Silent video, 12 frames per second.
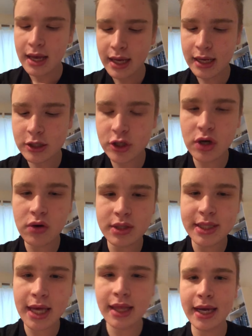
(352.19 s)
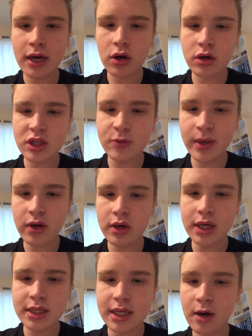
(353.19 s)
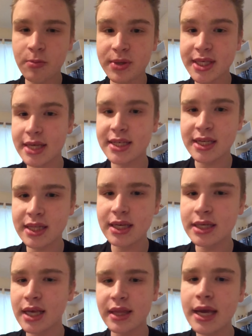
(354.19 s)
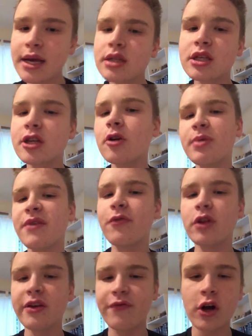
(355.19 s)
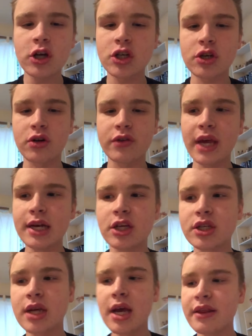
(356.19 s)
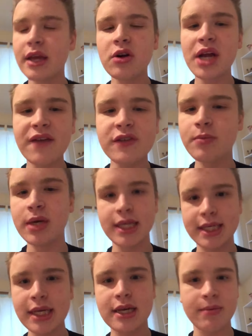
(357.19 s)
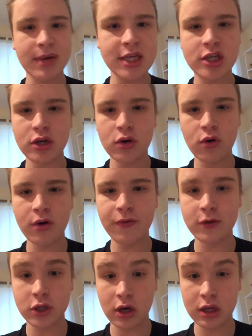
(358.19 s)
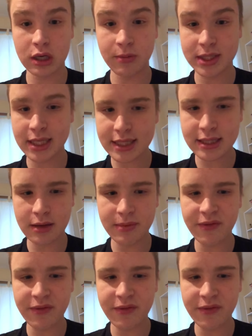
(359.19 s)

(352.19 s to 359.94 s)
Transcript: It shows that like her spirit is now possessing these and they could still be fully functional. They just they don't have to be decommissioned in order for Charlie to possess them.